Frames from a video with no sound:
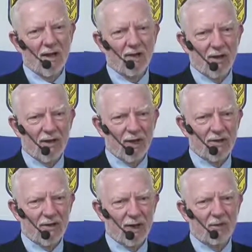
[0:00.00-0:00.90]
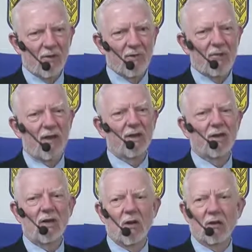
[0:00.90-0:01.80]
the concept of being
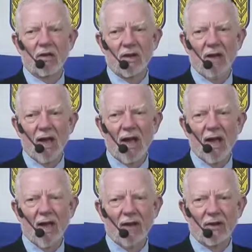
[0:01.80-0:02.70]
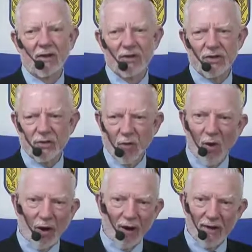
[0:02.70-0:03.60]
totally annihilated and
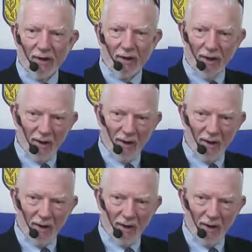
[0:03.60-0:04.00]
destroyed in hell.